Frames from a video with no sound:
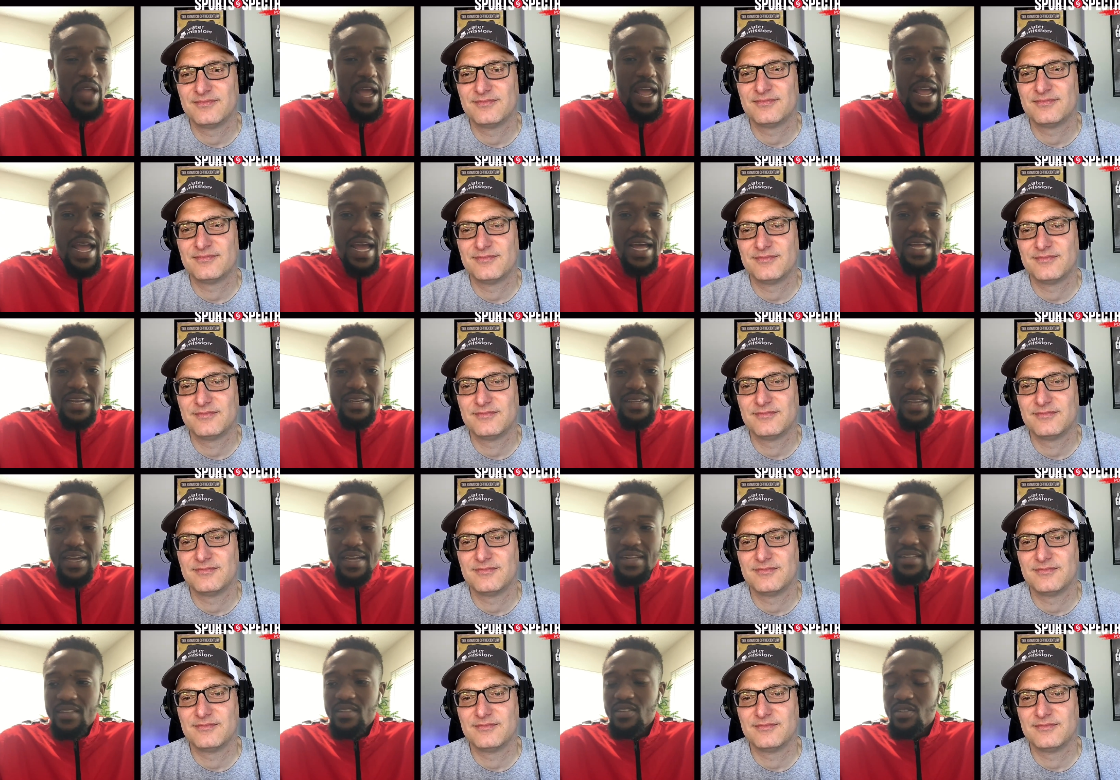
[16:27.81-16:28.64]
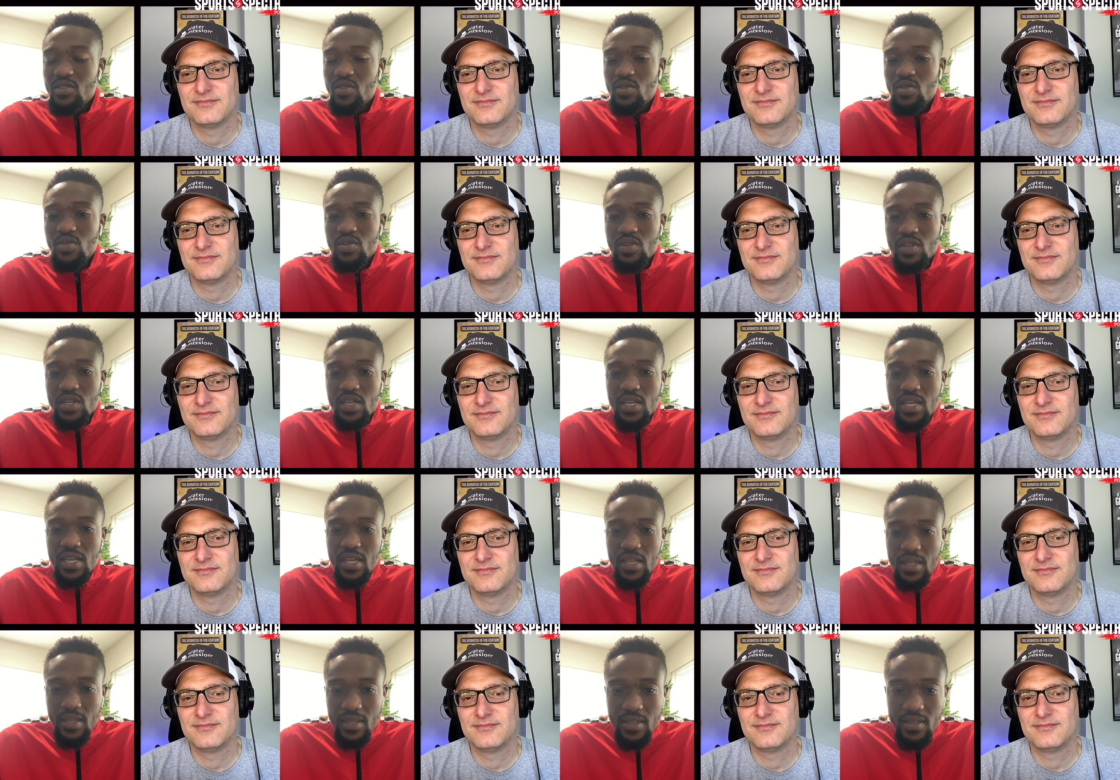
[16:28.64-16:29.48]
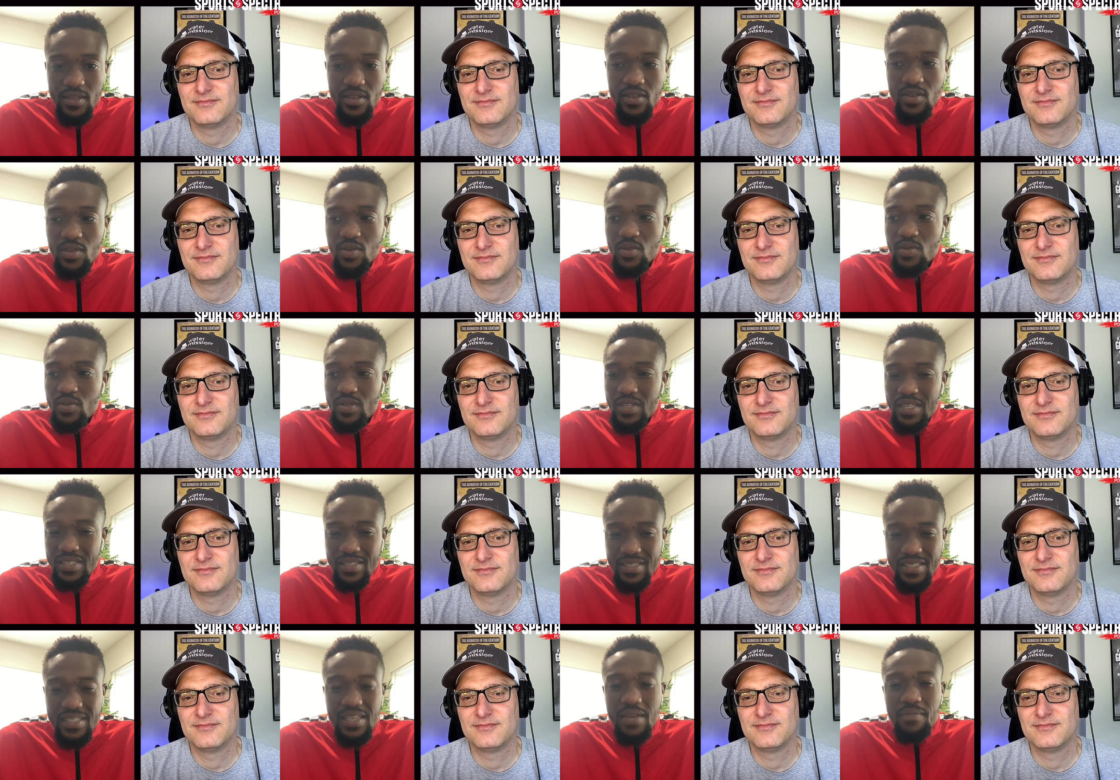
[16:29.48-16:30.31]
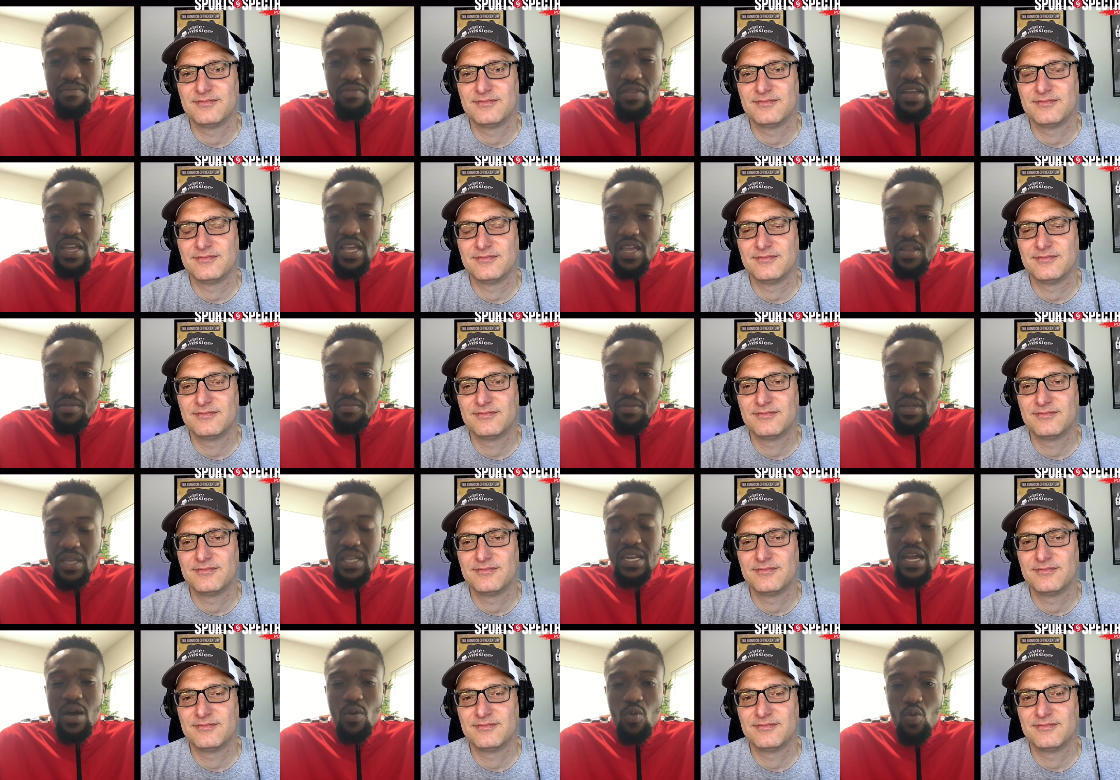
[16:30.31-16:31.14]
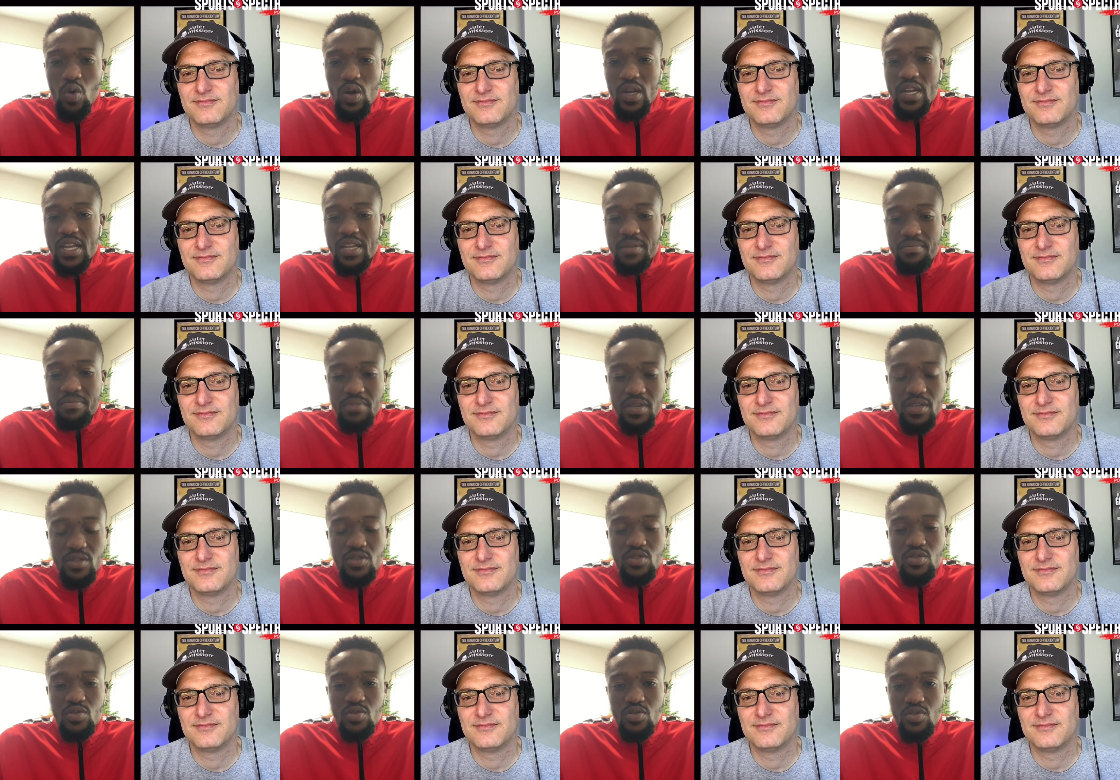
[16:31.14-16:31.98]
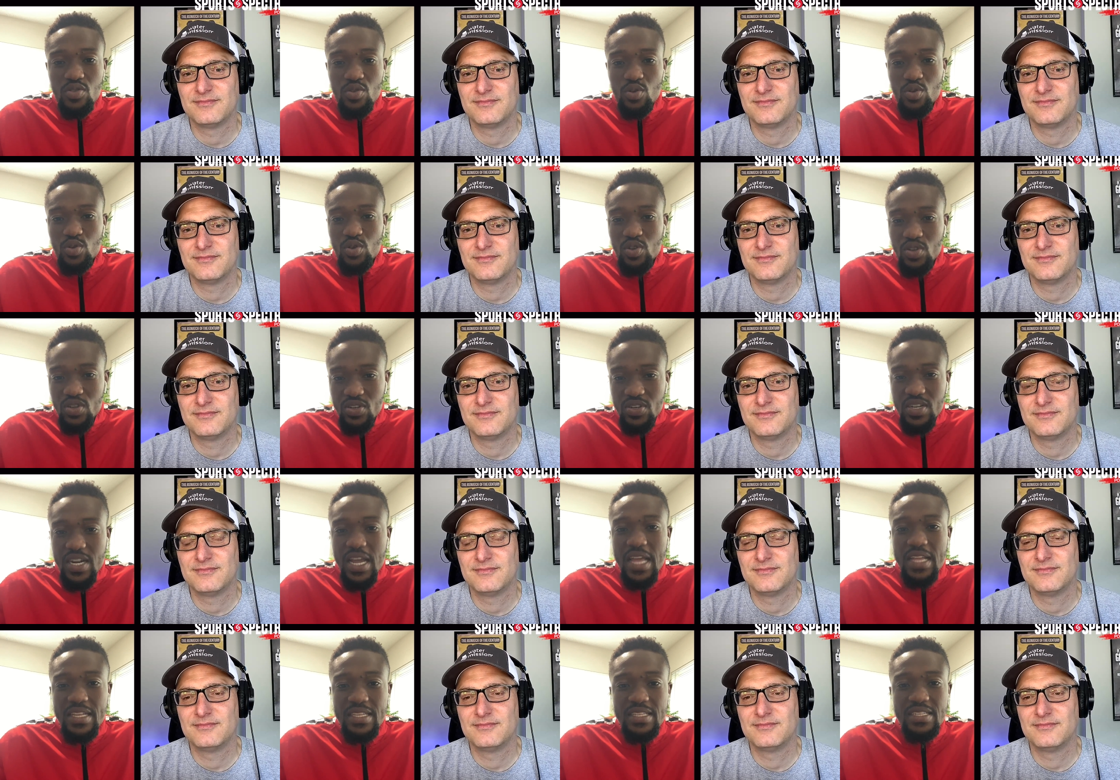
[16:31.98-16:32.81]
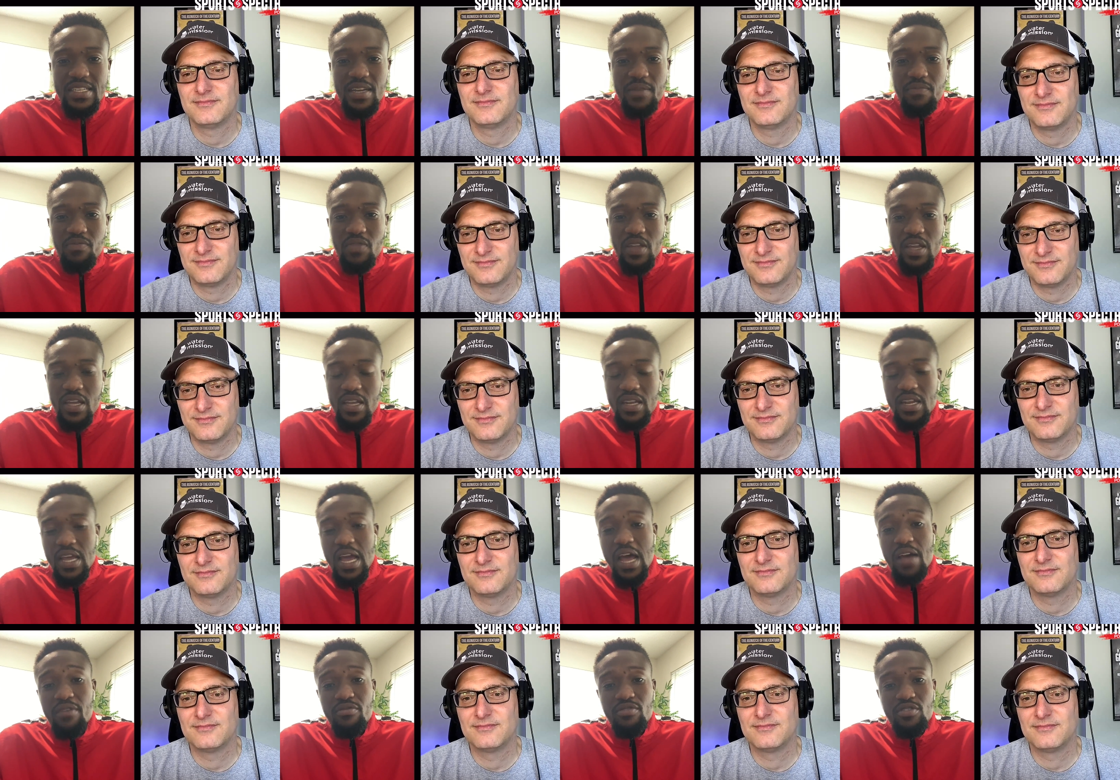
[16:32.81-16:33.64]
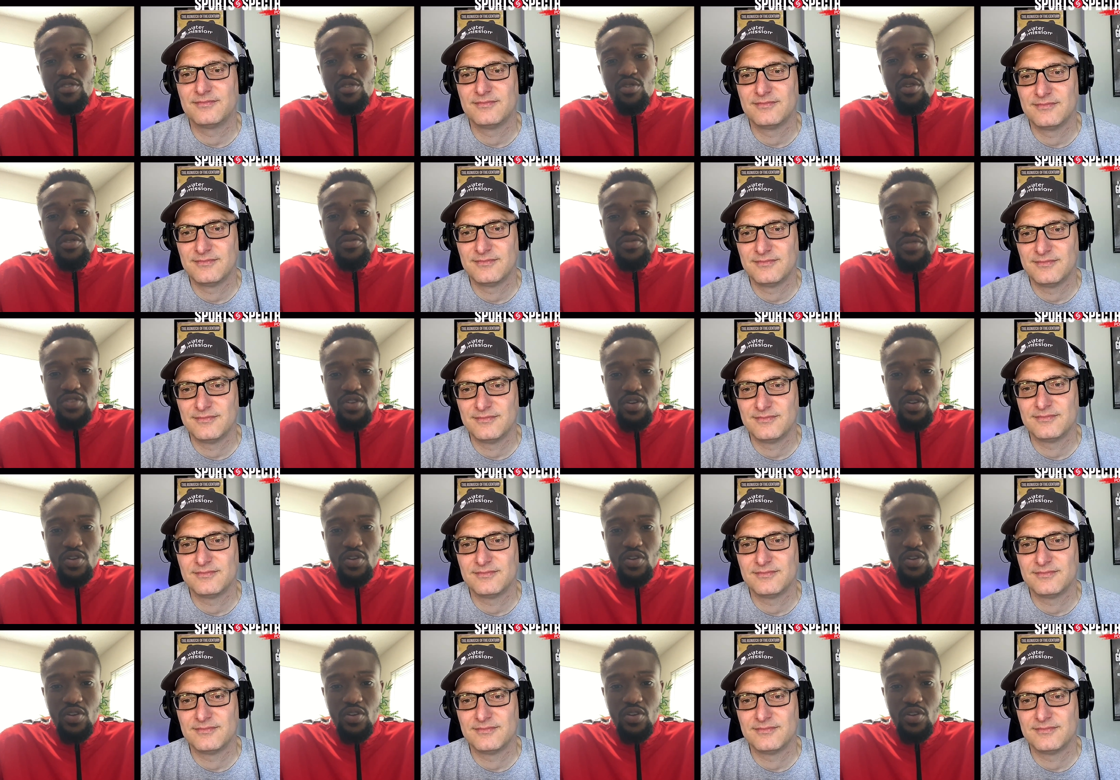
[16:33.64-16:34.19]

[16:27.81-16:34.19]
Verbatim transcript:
Speaker 1: I had that you know, you know, something in me that wanted me to you know create something in the avenue of